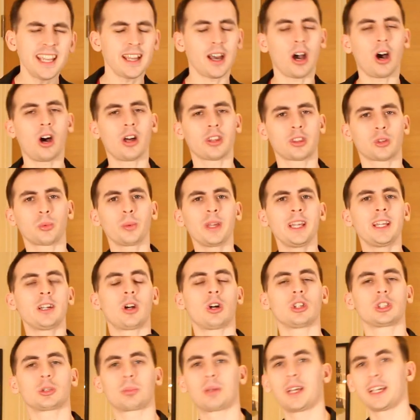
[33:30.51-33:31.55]
Here are three
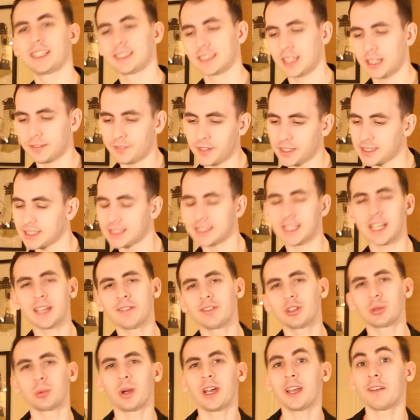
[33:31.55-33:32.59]
cosplayers I've had
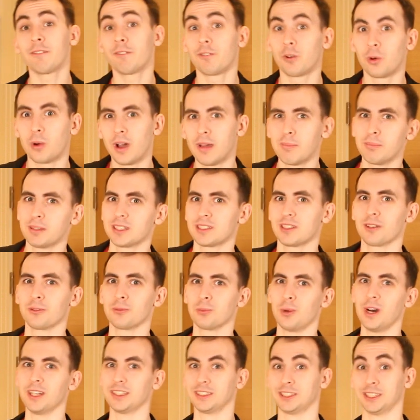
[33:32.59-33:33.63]
saved away for episode
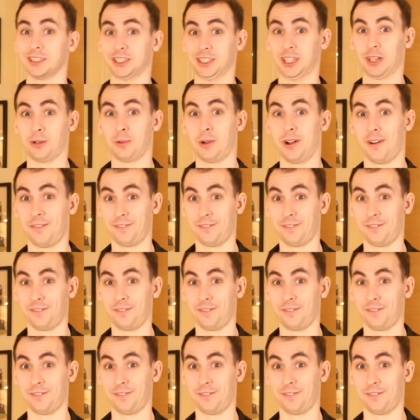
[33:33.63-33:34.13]
1 to show